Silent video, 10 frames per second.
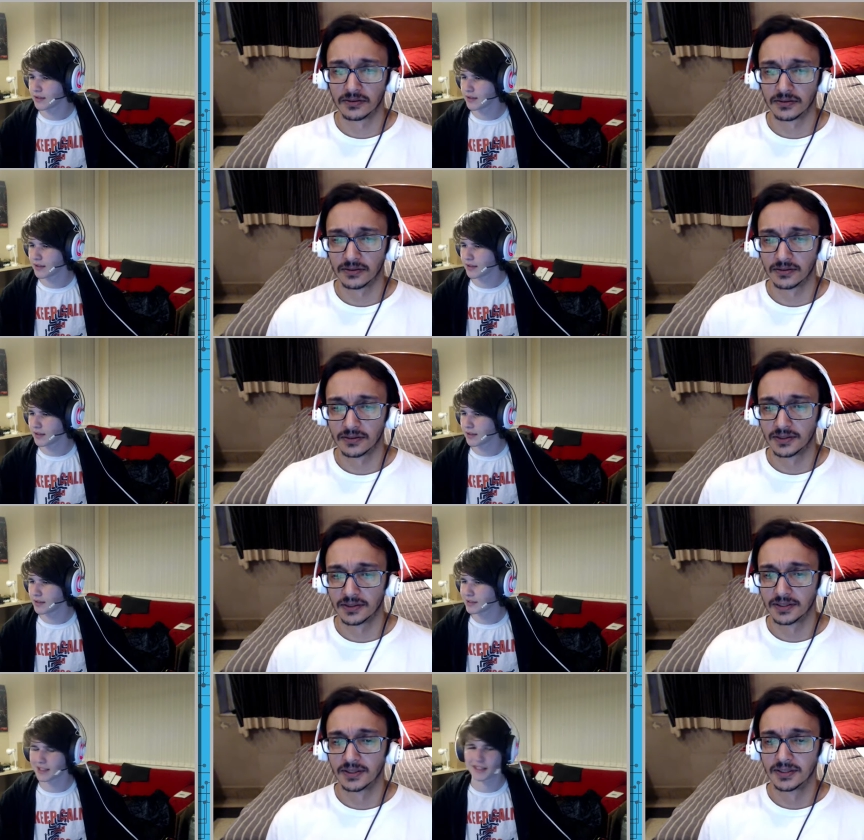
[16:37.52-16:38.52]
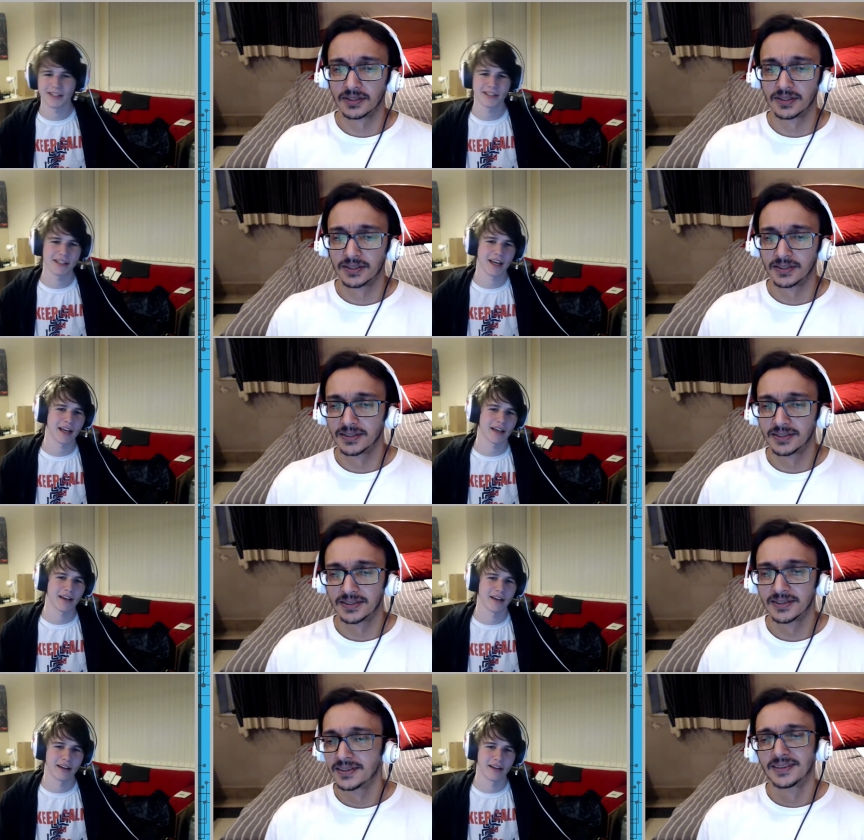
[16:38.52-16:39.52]

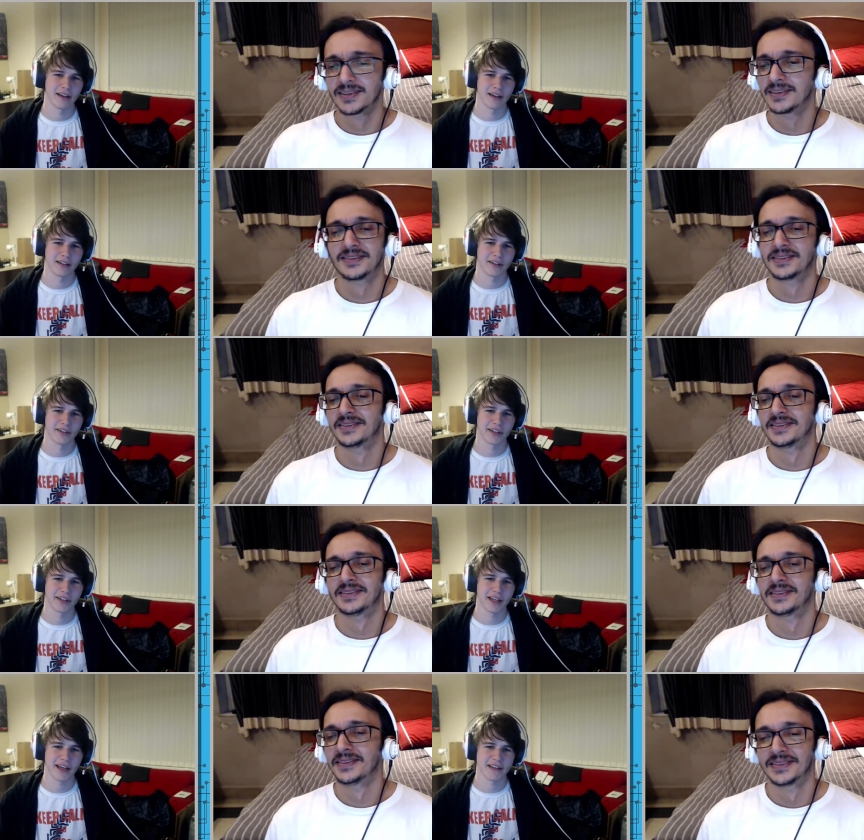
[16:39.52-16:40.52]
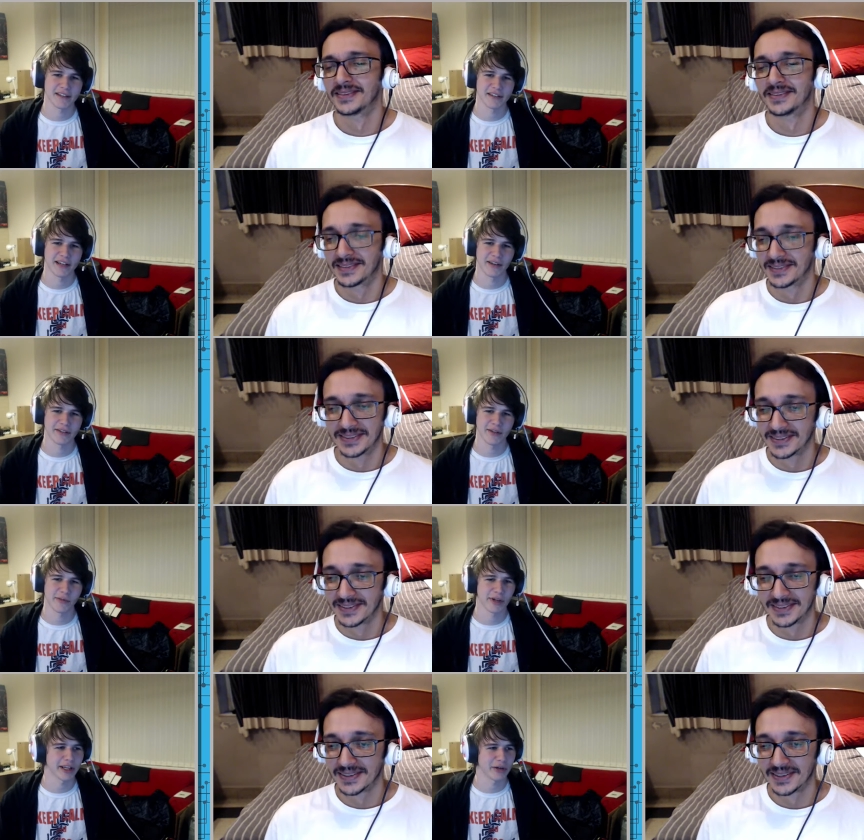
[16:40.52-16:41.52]

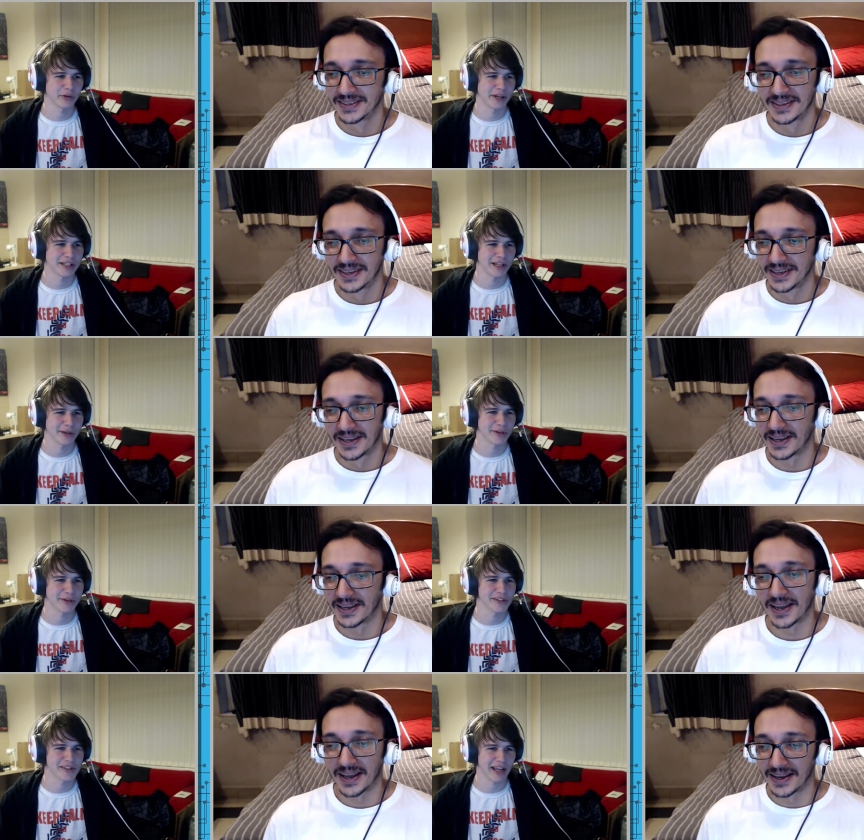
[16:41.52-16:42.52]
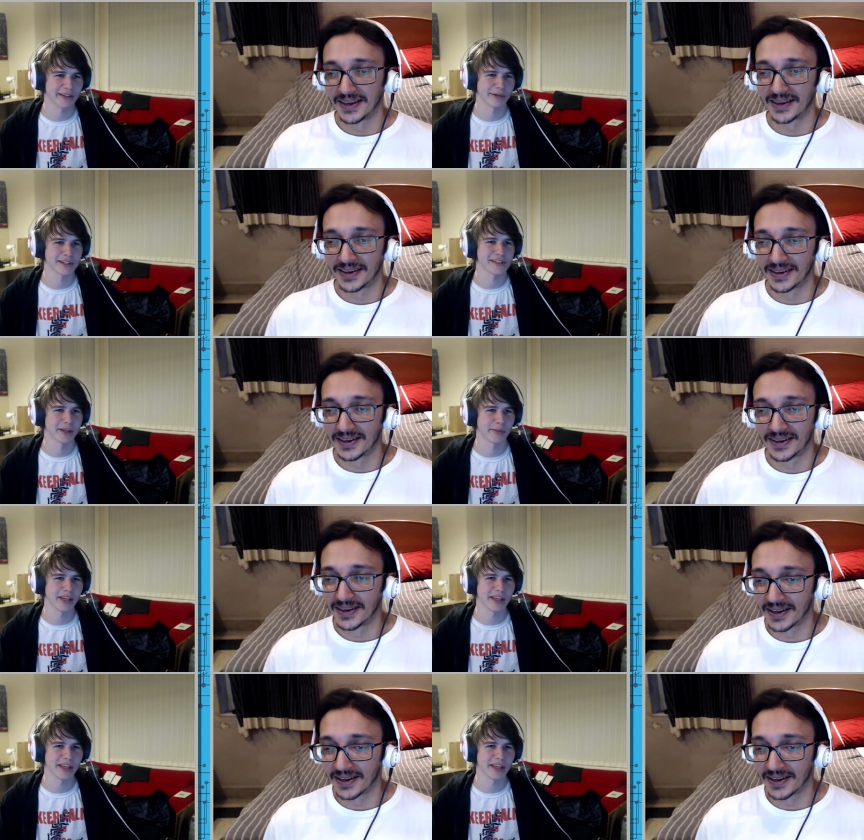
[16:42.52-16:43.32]
Nothing is said.